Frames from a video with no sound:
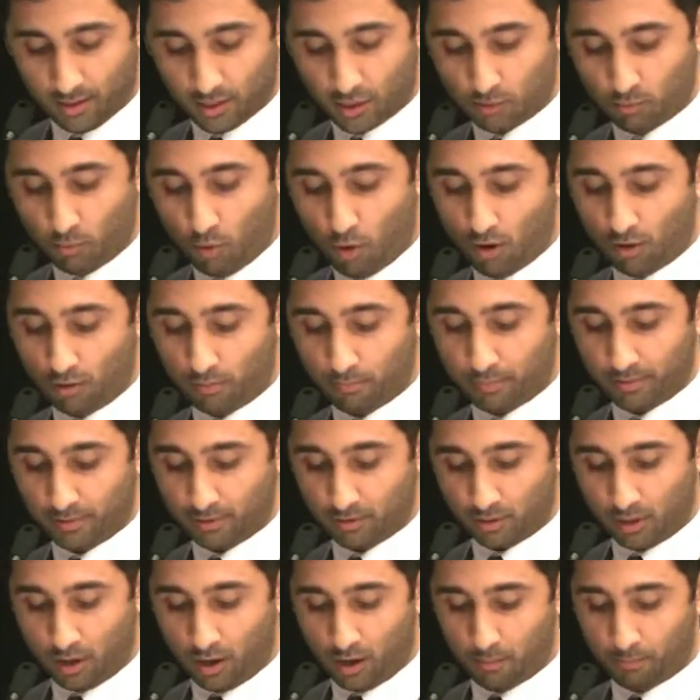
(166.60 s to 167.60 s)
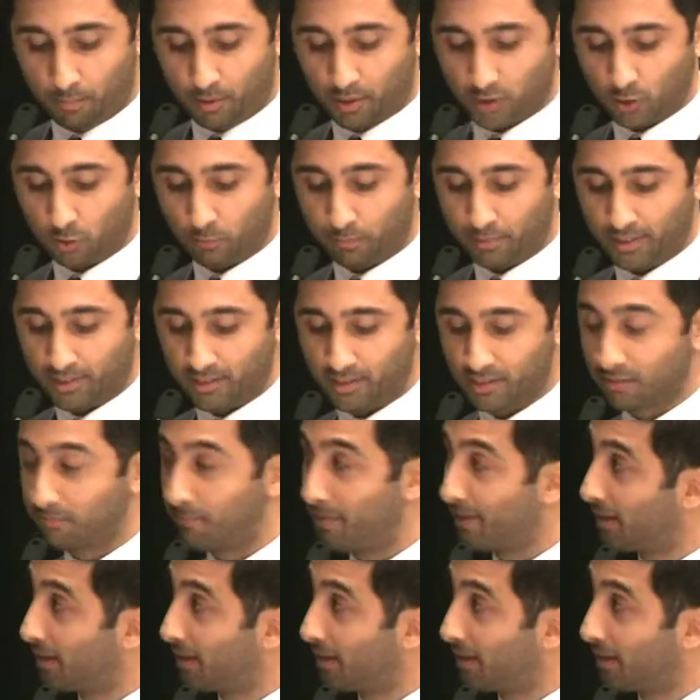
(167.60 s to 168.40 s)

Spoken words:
small puzzle pieces,